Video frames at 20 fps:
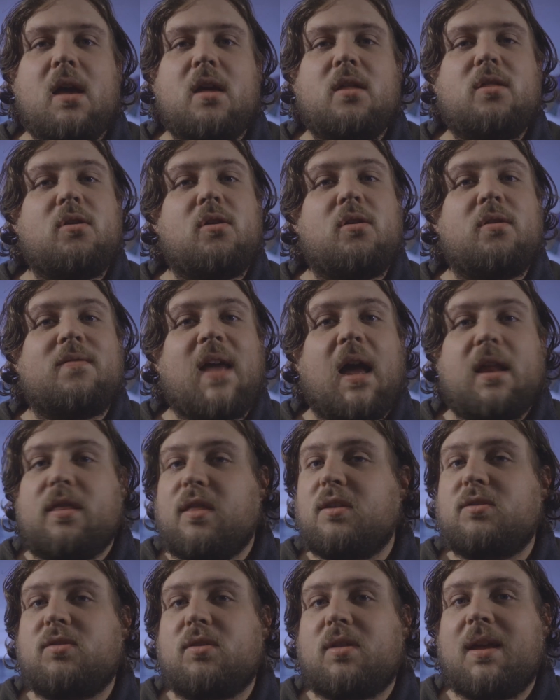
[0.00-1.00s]
So if that's
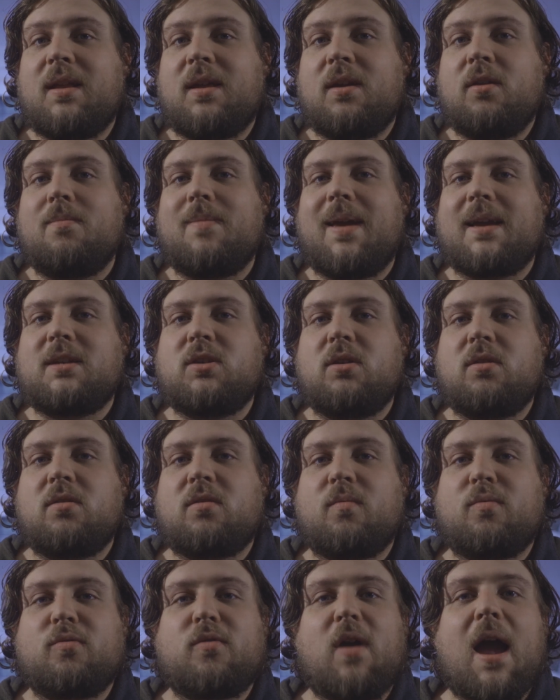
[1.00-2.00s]
interesting to you, make sure you
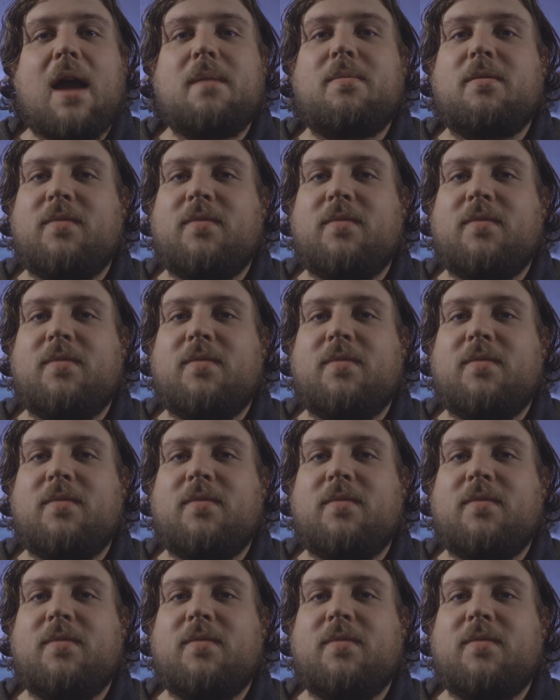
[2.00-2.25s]
subscribe